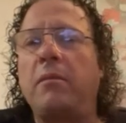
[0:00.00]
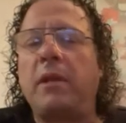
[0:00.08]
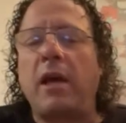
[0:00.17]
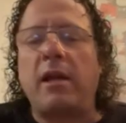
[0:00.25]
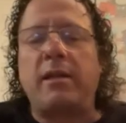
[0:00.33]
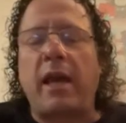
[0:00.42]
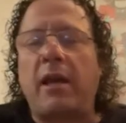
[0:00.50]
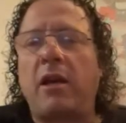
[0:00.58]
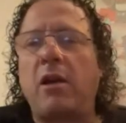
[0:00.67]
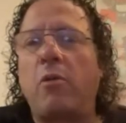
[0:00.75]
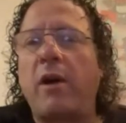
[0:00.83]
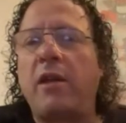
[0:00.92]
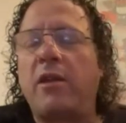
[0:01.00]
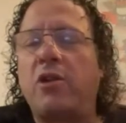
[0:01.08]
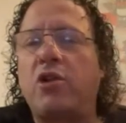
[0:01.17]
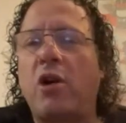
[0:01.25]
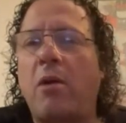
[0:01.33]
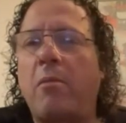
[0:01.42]
They're taking away the
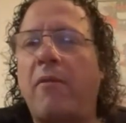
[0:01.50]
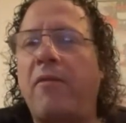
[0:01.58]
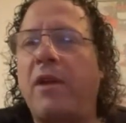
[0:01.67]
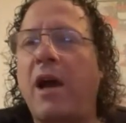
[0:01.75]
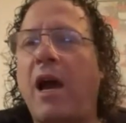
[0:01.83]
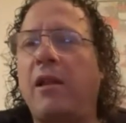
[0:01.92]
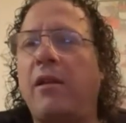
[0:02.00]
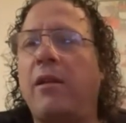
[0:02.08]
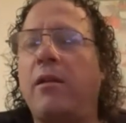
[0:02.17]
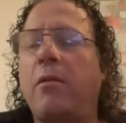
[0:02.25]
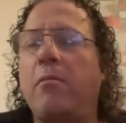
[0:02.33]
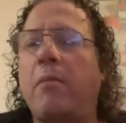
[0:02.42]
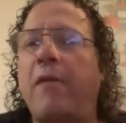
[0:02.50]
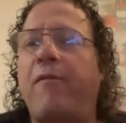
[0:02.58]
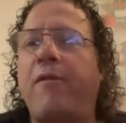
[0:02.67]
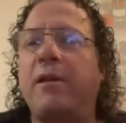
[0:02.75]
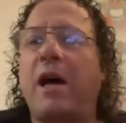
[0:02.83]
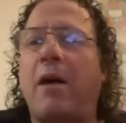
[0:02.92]
charm of the island. My
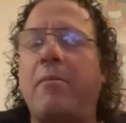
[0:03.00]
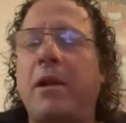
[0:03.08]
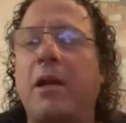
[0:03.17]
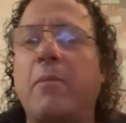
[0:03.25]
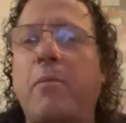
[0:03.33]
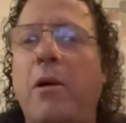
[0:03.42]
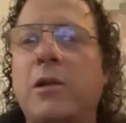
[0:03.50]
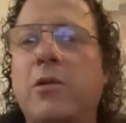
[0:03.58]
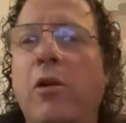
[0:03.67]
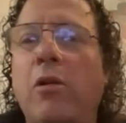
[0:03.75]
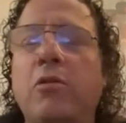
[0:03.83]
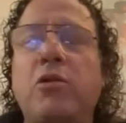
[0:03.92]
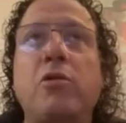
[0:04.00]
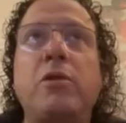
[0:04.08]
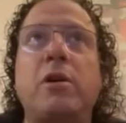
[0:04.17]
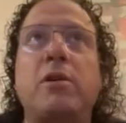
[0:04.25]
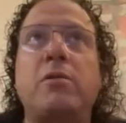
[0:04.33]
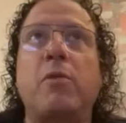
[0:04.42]
friend Dominic Bartolo
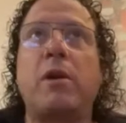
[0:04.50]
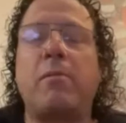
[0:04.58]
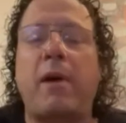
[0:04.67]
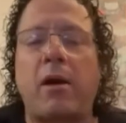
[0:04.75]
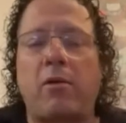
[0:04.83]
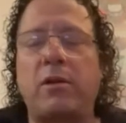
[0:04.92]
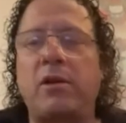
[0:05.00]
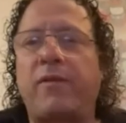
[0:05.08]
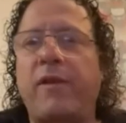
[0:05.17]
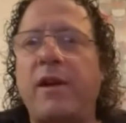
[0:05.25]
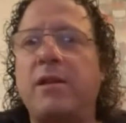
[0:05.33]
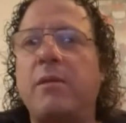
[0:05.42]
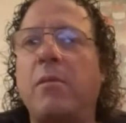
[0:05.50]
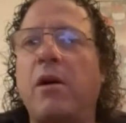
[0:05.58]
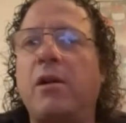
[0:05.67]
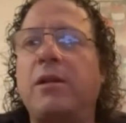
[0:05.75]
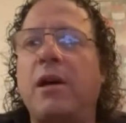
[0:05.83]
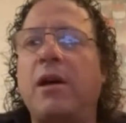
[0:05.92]
Jr. is one of my oldest friends in
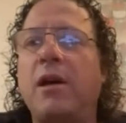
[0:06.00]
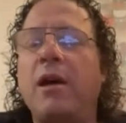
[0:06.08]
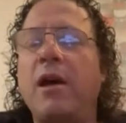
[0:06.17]
Malta.